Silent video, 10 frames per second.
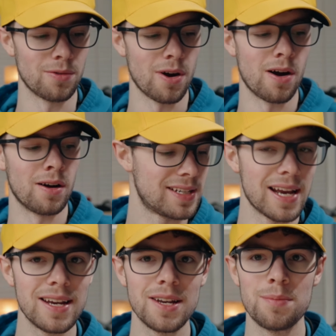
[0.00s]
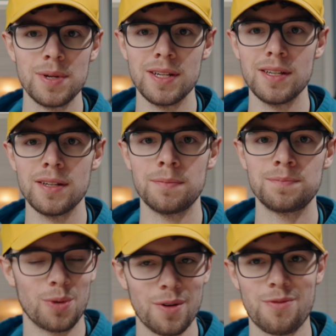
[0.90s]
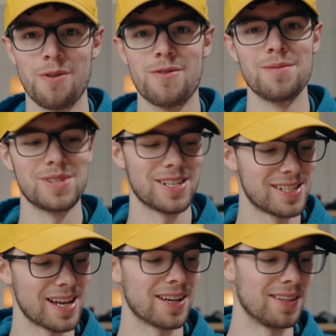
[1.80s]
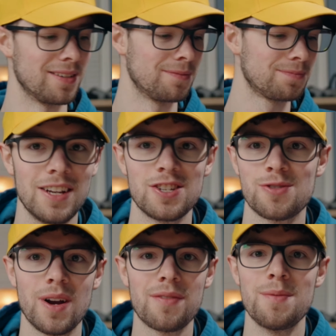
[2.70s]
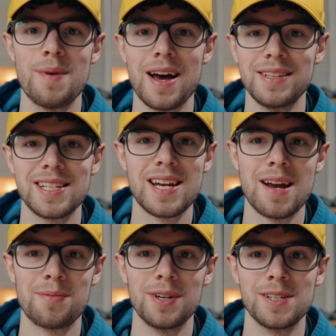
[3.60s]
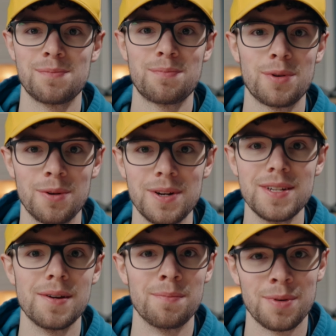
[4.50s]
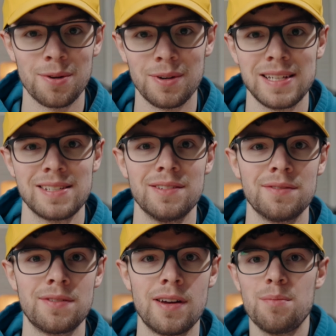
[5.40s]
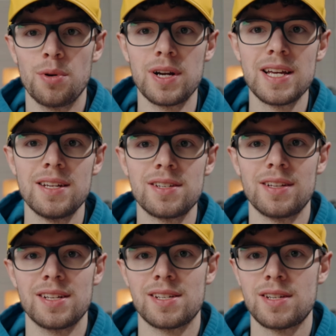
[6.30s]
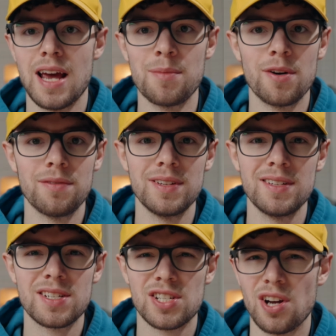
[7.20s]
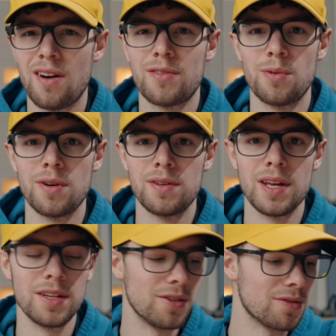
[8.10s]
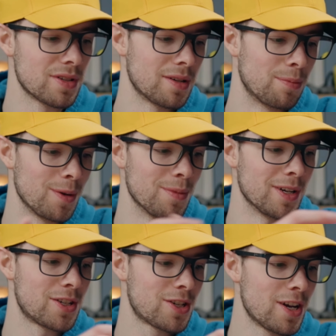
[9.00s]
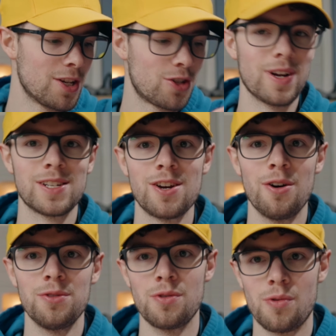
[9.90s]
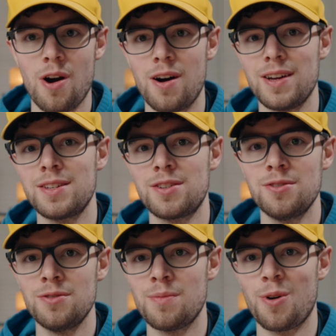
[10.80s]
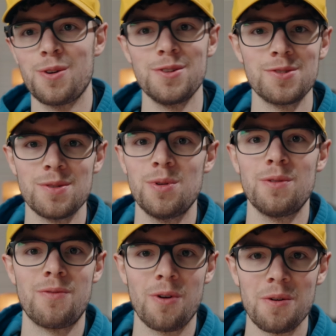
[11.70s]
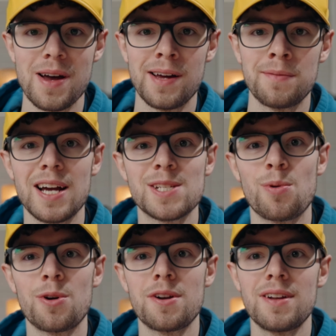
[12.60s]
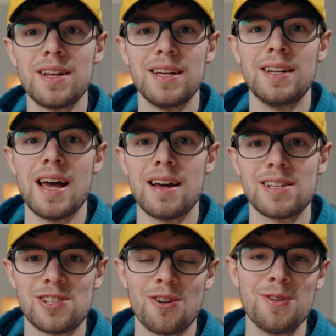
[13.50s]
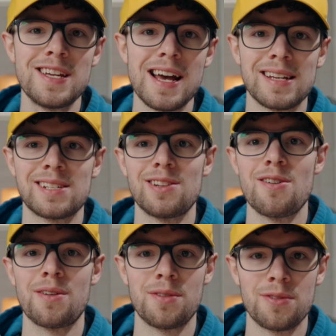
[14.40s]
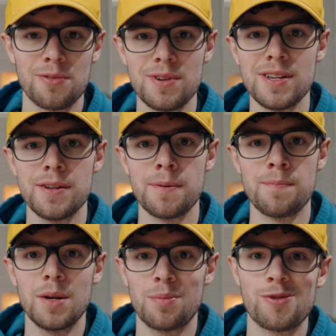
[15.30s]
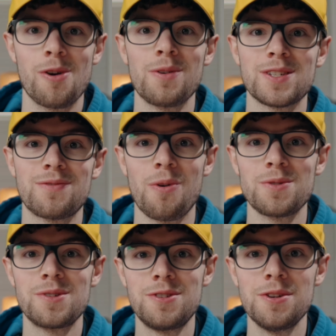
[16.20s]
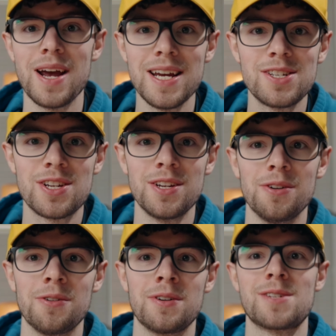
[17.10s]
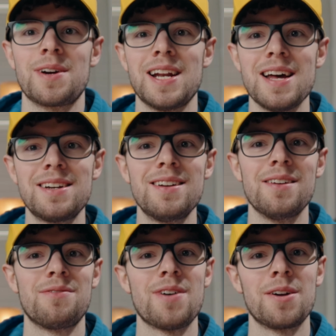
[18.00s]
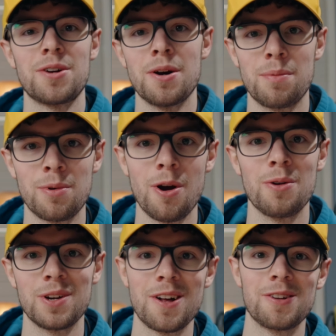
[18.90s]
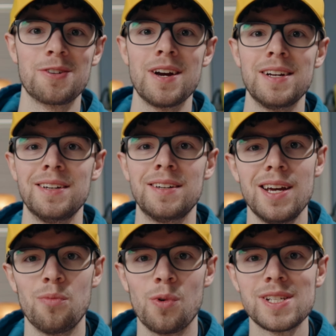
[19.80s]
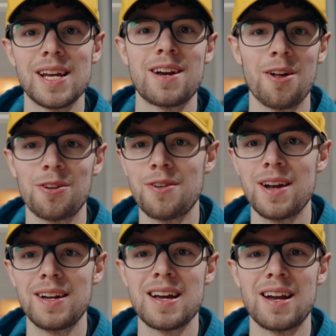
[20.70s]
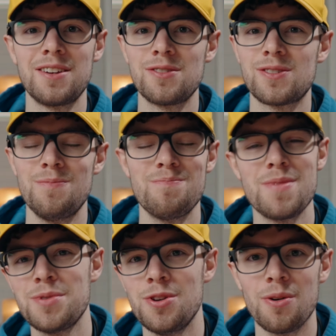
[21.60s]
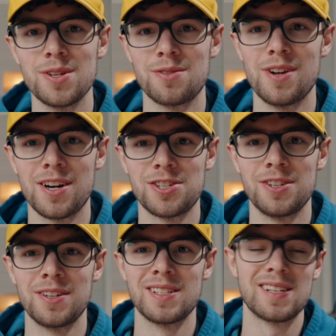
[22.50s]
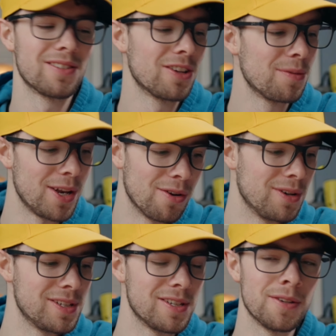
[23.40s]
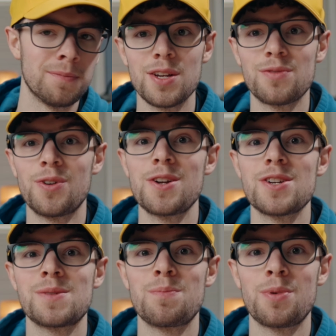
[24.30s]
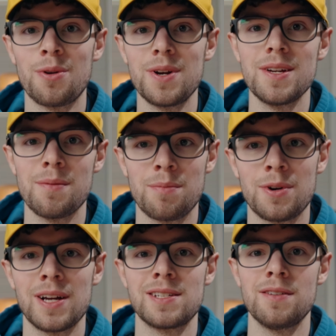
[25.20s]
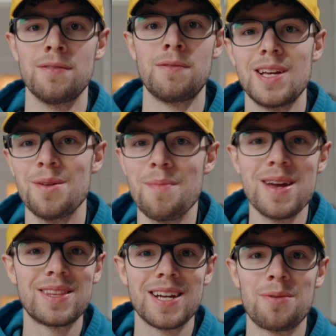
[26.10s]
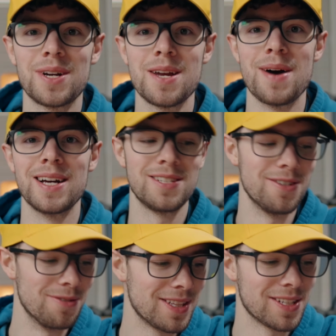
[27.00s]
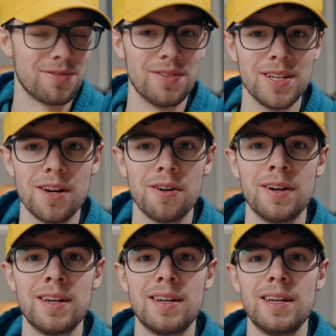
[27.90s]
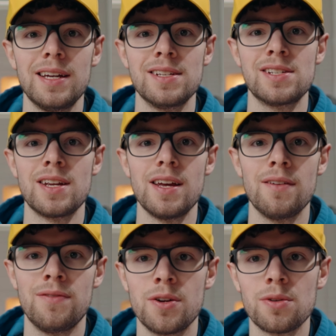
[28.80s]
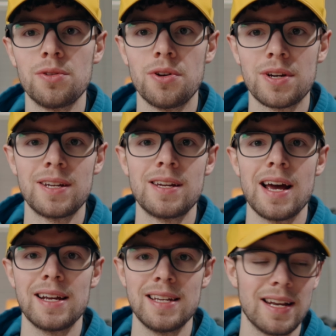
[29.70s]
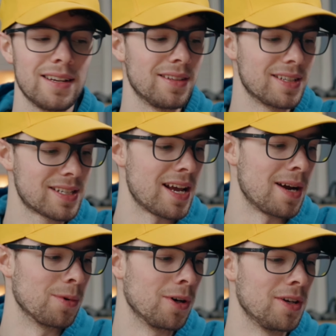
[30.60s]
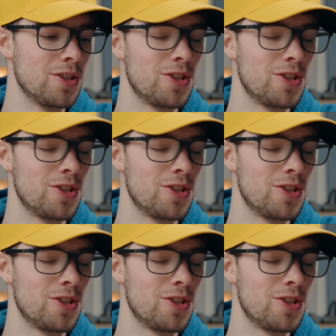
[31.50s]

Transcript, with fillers: RAW, 1080p, 24 frames a second. And just right off the bat, this camera is pretty impressive. I can bring it into this MLV software that you use to pretty much transcode the RAW into a more usable format. Exported it in Sony S-Log3 in ProRes 422HQ, so I can edit it in Final Cut Pro and color grade it. And once I color grade it, kind of do some maybe noise reduction because it's a little bit noisy. This footage is pretty impressive. And the main thing I want to get back to you in this video is if you're looking at getting this camera and